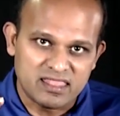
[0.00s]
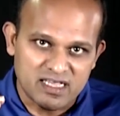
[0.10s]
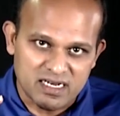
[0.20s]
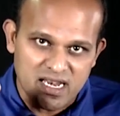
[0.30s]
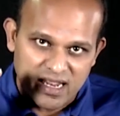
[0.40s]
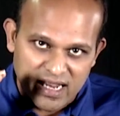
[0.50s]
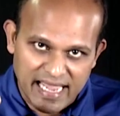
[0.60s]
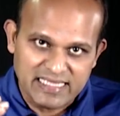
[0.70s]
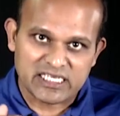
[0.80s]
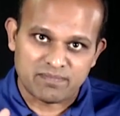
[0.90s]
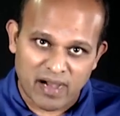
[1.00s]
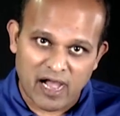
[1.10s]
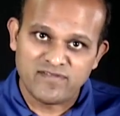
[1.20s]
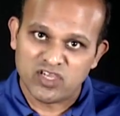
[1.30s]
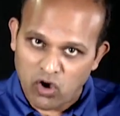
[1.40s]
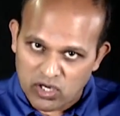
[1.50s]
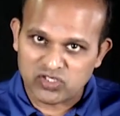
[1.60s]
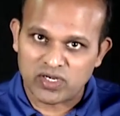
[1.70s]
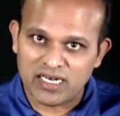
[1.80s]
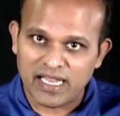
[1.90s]
The lines above the
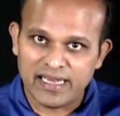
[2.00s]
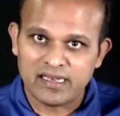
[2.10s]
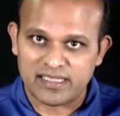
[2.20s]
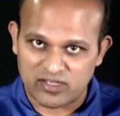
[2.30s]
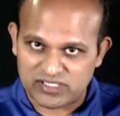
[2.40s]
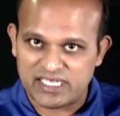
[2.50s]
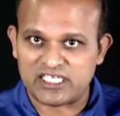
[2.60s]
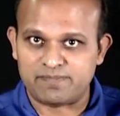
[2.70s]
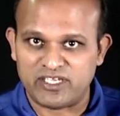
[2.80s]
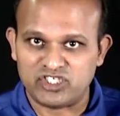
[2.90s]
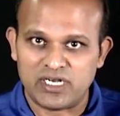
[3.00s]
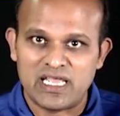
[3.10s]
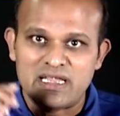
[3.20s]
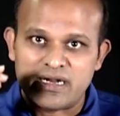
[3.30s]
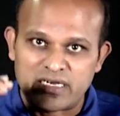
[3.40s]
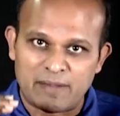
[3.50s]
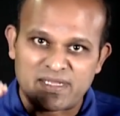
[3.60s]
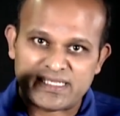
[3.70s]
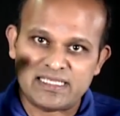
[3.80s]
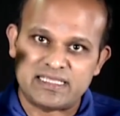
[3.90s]
horizontal line that you see in this picture
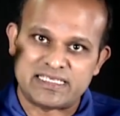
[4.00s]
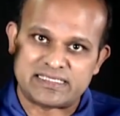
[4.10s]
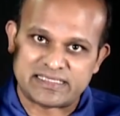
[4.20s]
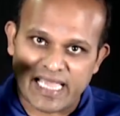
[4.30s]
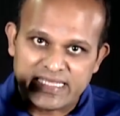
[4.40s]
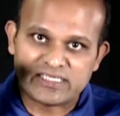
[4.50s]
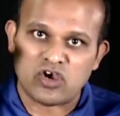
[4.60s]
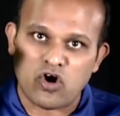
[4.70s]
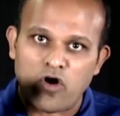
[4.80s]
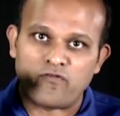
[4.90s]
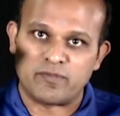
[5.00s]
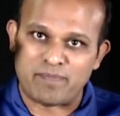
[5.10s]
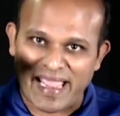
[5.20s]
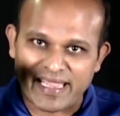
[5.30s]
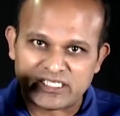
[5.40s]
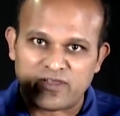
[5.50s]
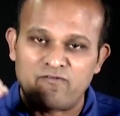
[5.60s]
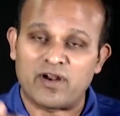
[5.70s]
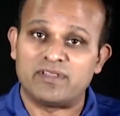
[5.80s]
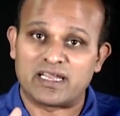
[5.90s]
represent the size of the packets
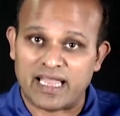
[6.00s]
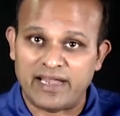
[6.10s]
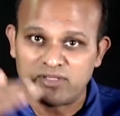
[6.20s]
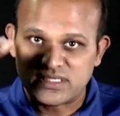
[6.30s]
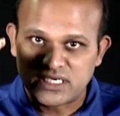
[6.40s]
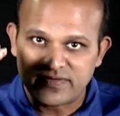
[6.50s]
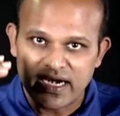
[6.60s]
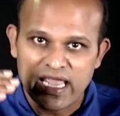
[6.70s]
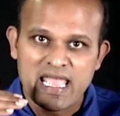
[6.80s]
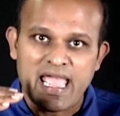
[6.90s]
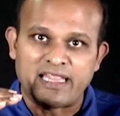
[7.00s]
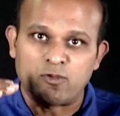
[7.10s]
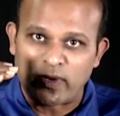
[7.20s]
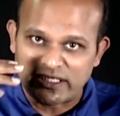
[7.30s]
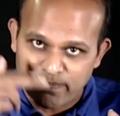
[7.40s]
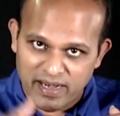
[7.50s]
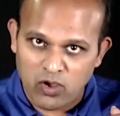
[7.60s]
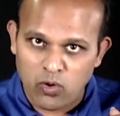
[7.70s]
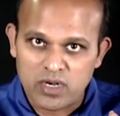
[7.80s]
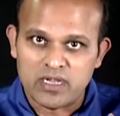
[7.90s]
from the client to the server, and the ones
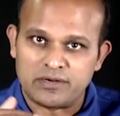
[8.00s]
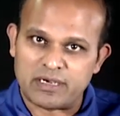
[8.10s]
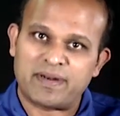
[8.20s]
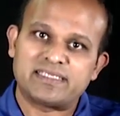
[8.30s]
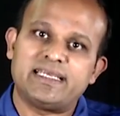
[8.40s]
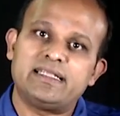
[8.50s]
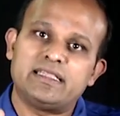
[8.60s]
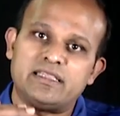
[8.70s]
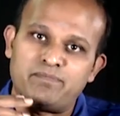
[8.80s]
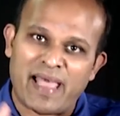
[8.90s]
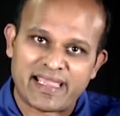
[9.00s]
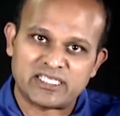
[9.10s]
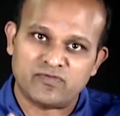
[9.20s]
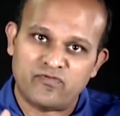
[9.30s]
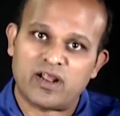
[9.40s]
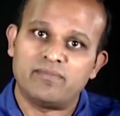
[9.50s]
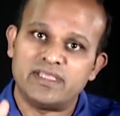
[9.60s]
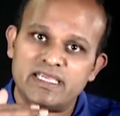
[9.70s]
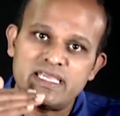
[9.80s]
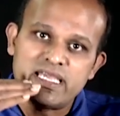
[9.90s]
below represent the packets from
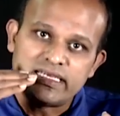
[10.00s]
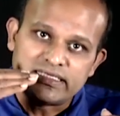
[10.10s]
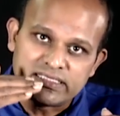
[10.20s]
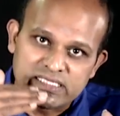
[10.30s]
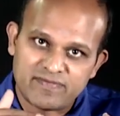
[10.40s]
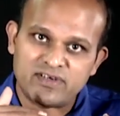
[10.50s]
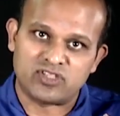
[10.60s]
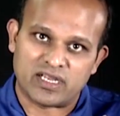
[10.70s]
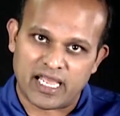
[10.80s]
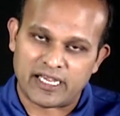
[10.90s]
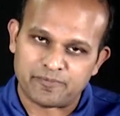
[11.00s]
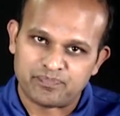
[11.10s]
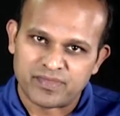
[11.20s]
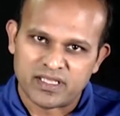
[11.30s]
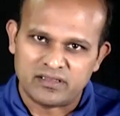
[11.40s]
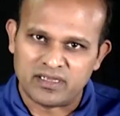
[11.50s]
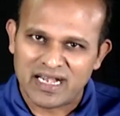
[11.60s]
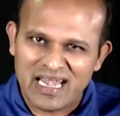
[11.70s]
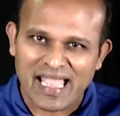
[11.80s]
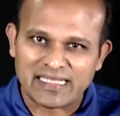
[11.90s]
the server to the client. The
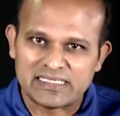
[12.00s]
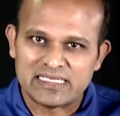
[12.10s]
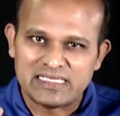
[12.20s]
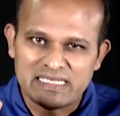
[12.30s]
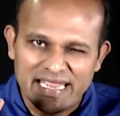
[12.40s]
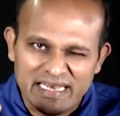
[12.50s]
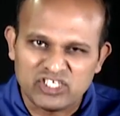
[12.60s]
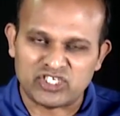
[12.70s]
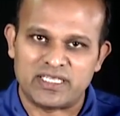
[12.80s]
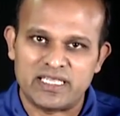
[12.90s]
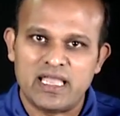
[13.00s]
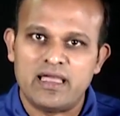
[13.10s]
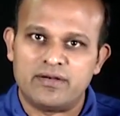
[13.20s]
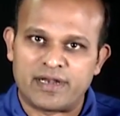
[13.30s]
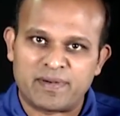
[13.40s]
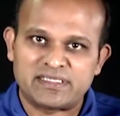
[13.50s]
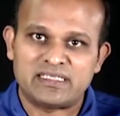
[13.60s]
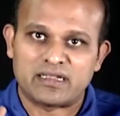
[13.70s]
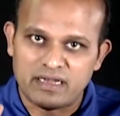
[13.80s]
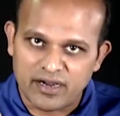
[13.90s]
red lines initially
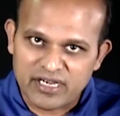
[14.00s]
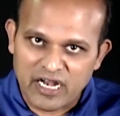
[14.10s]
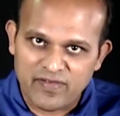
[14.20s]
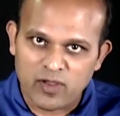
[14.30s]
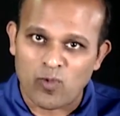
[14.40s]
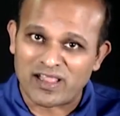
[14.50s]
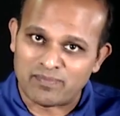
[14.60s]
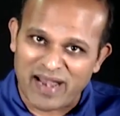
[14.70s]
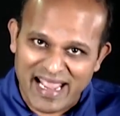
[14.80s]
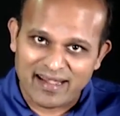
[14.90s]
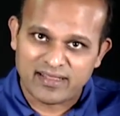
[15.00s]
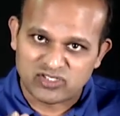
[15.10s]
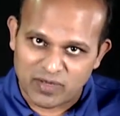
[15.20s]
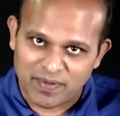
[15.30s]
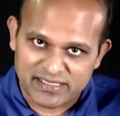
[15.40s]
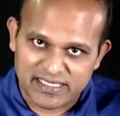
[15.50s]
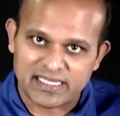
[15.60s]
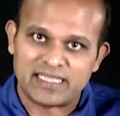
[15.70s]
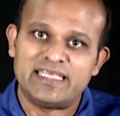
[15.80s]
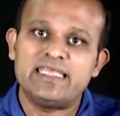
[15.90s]
represent clear traffic, while the black lines represent
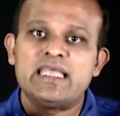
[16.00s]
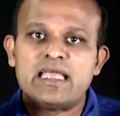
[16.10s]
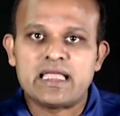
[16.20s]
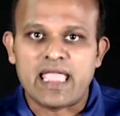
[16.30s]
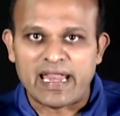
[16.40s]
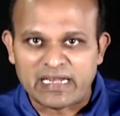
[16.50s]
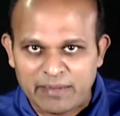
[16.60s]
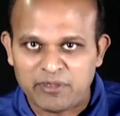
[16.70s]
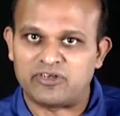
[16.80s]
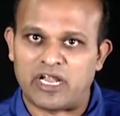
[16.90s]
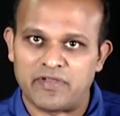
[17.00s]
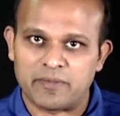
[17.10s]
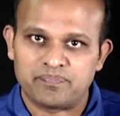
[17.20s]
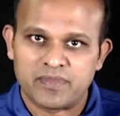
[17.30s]
the encrypted traffic.